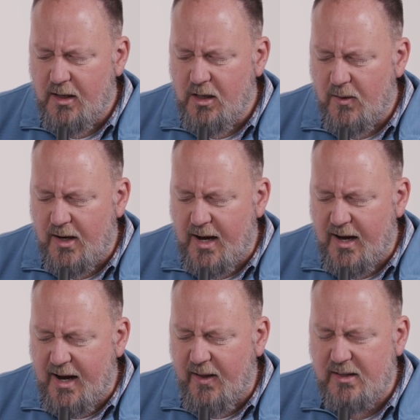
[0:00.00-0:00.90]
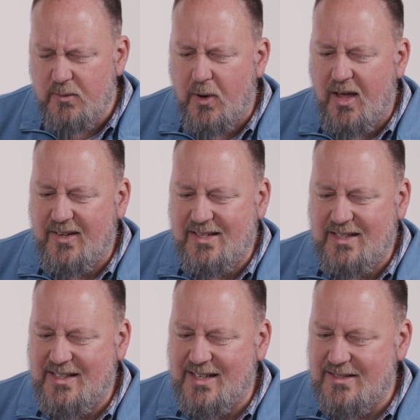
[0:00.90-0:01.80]
I like to point out things
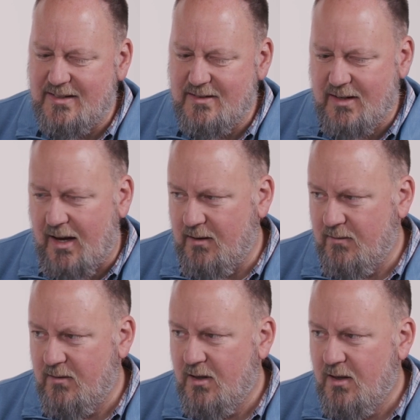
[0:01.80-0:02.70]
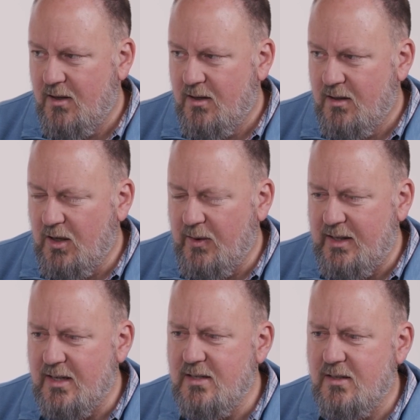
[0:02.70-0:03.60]
he doesn't say. He
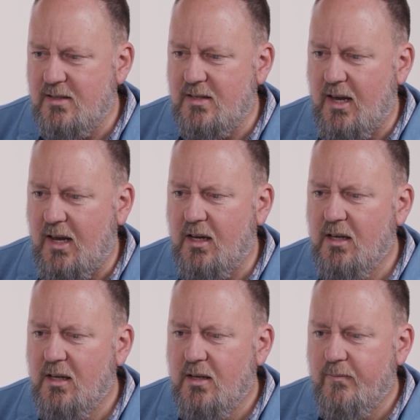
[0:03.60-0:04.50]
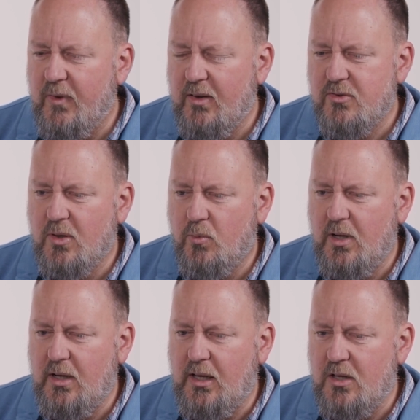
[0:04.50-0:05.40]
doesn't say if
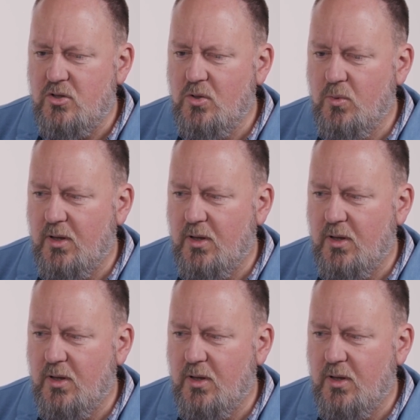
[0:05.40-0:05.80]
someone hits you